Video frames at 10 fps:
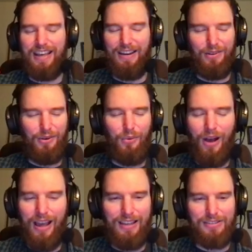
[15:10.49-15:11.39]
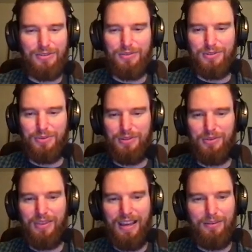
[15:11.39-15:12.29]
I don't know why students would
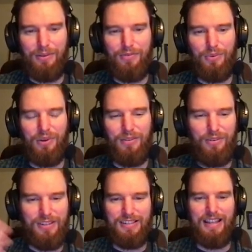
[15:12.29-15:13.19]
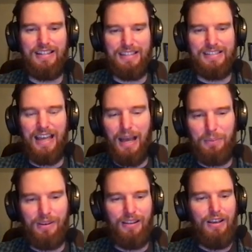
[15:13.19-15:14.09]
do that, but for whatever reason that tends to
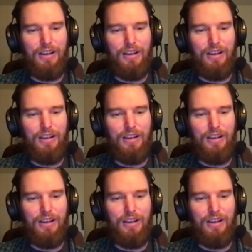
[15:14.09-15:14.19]
happen.